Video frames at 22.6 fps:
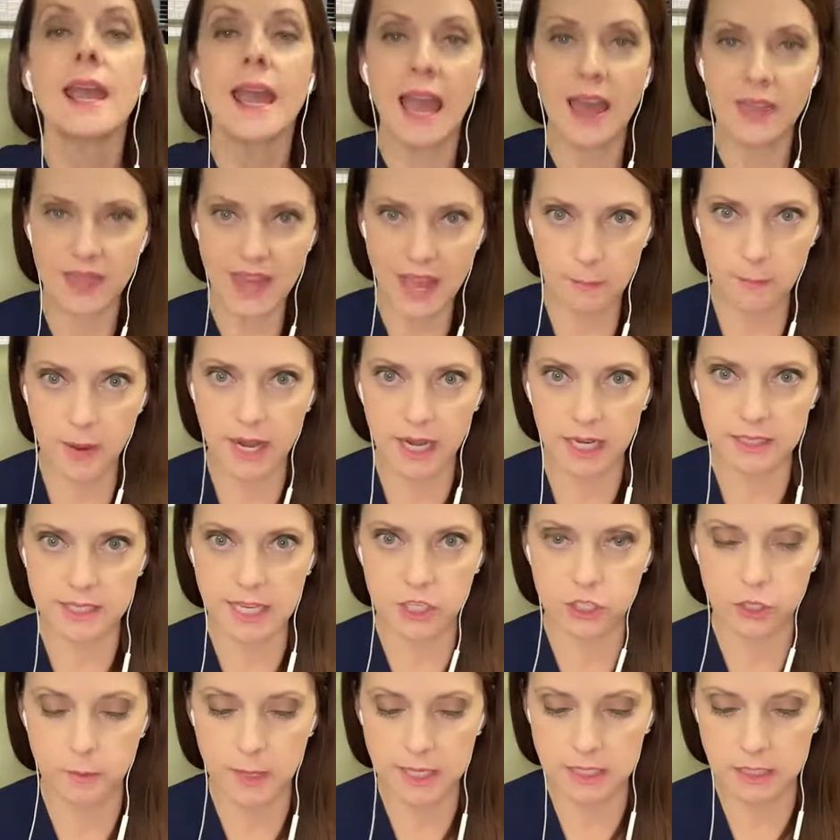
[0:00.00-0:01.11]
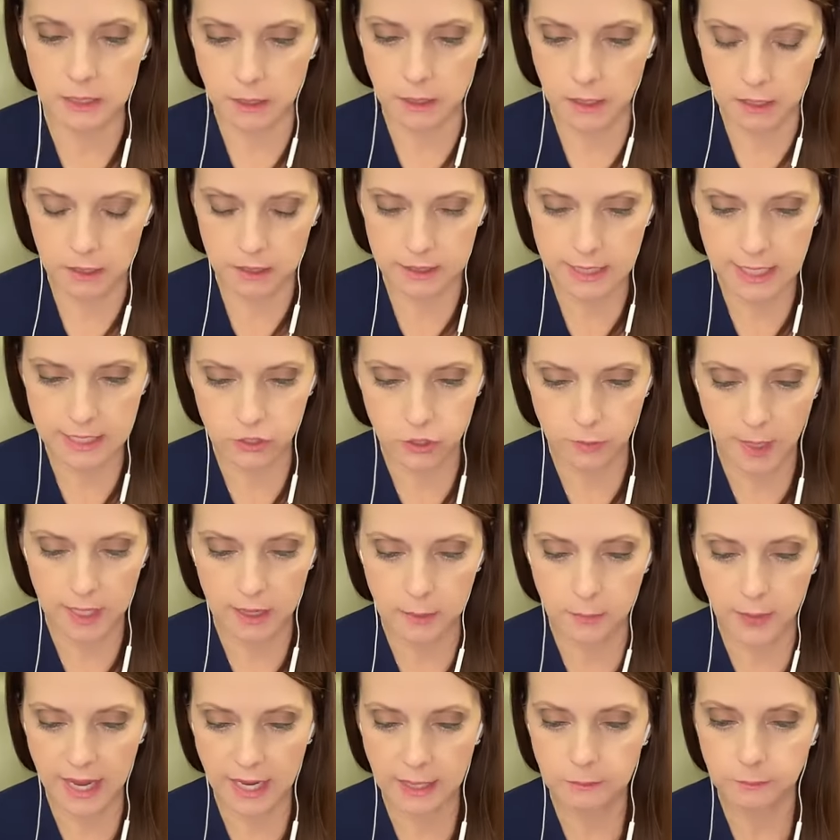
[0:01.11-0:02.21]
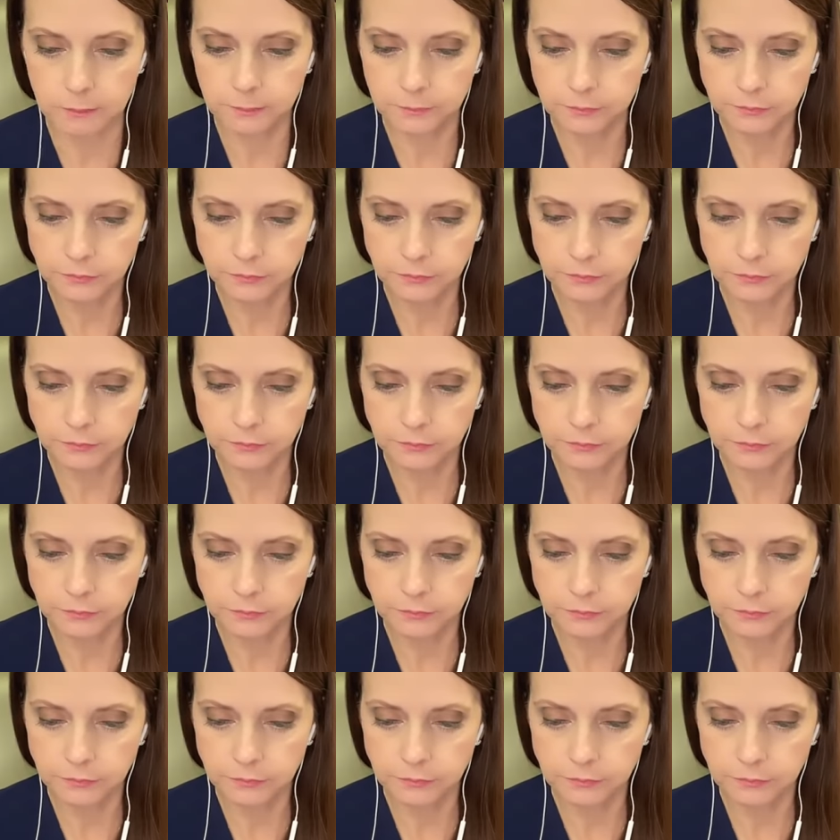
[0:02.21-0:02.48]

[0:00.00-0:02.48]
and that might exacerbate the pain.